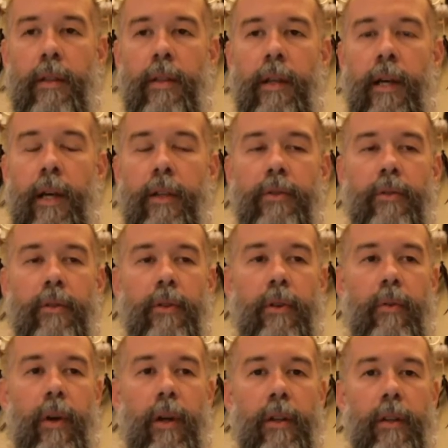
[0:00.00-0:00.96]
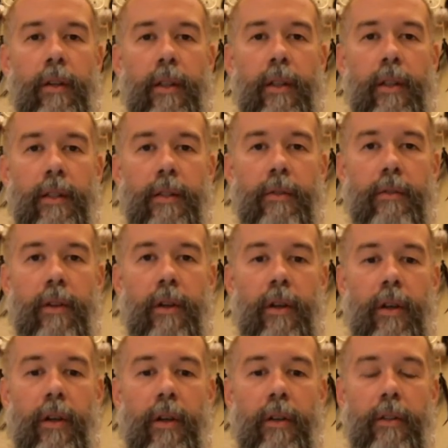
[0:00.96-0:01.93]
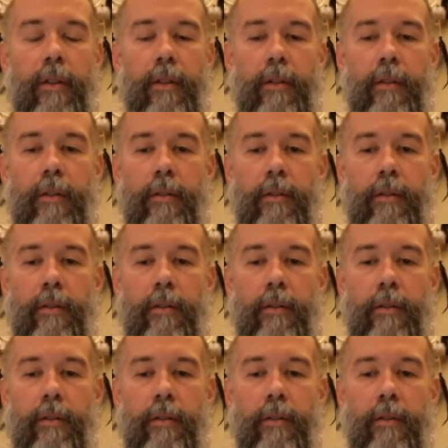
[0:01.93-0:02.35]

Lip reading: the natural qualities of the heart